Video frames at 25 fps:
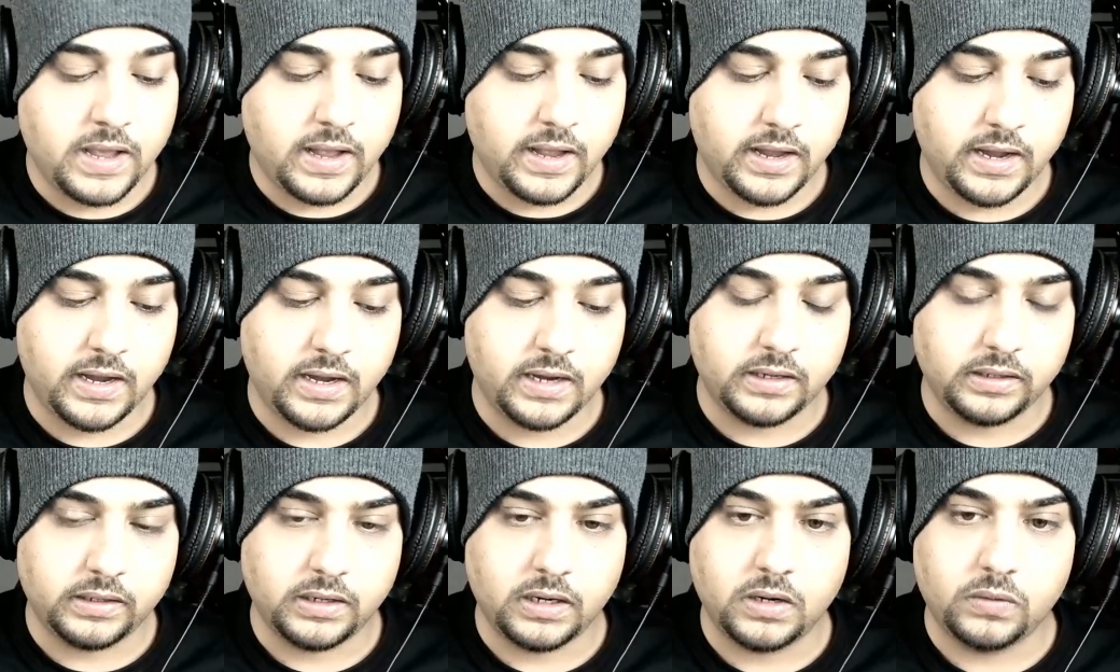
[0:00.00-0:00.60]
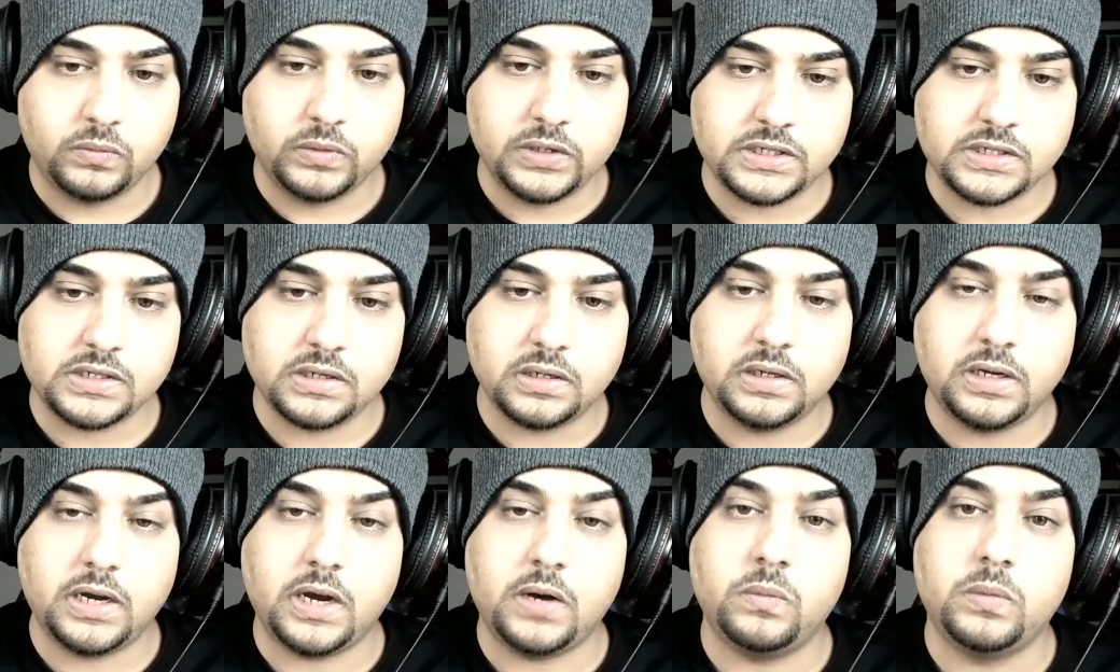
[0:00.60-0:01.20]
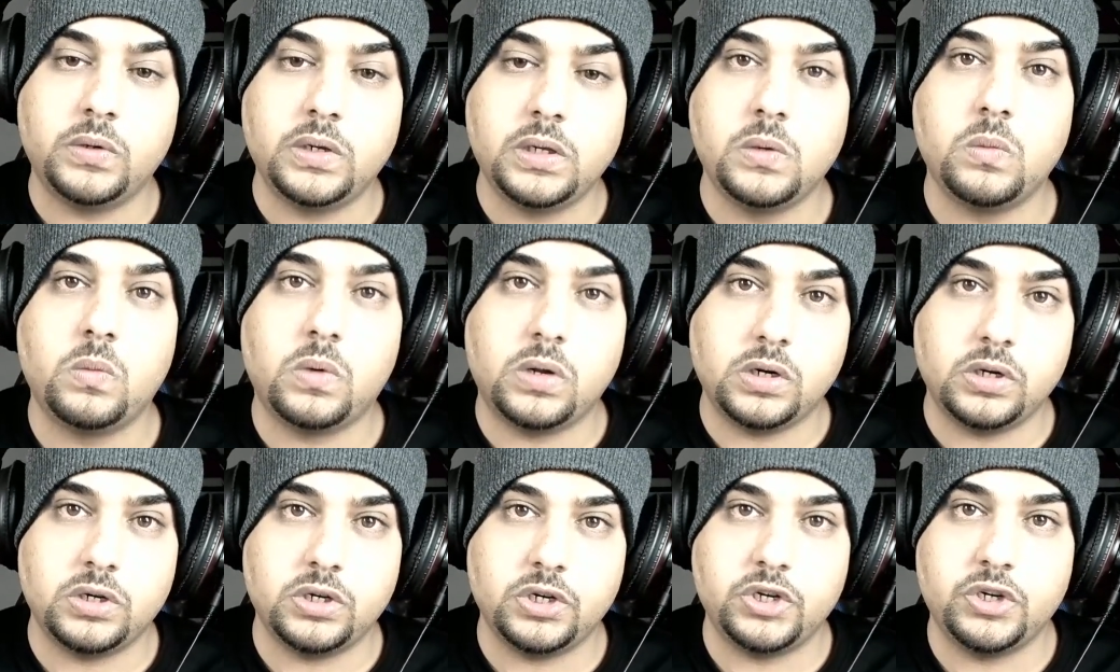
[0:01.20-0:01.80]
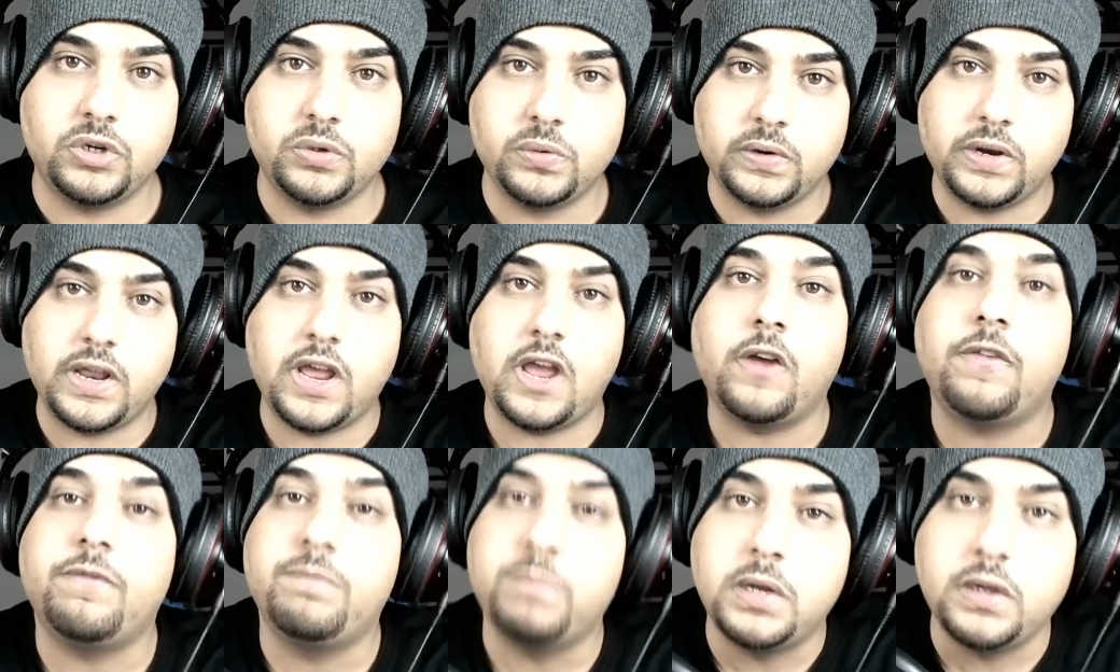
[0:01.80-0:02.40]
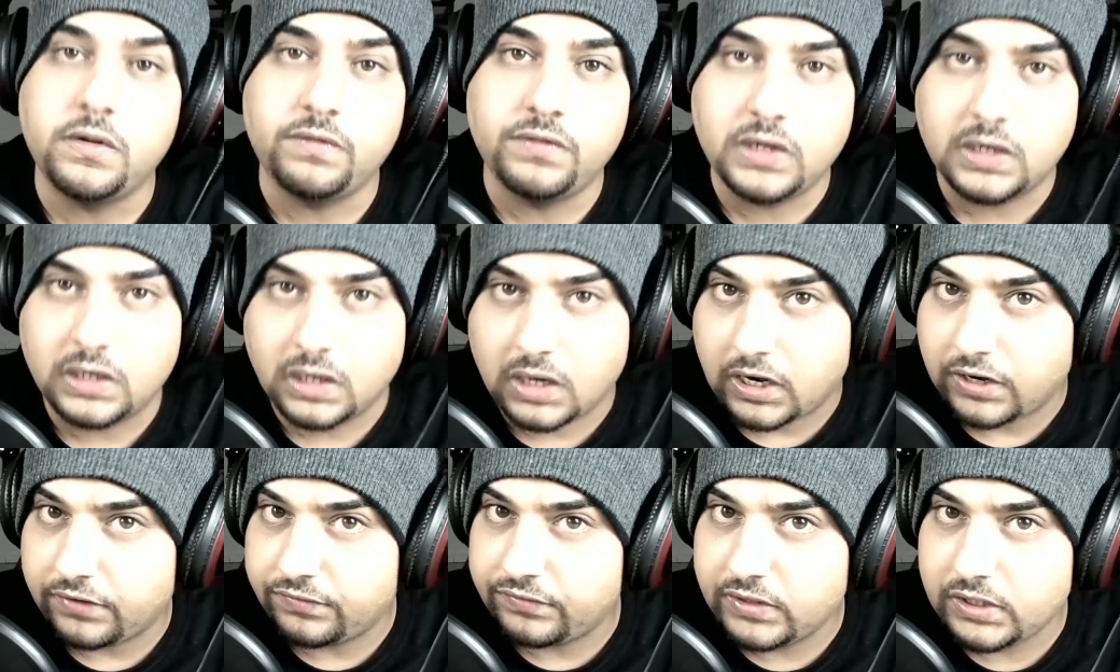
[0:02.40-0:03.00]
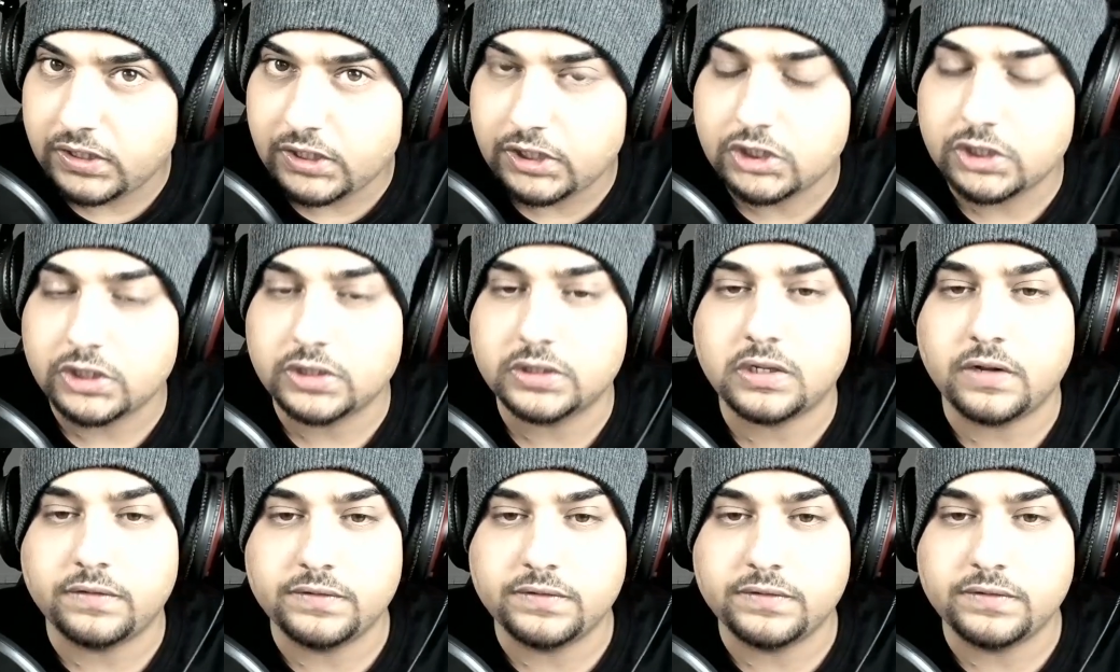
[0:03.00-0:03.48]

And recently, I really wanted to do an FPV Life t-shirt.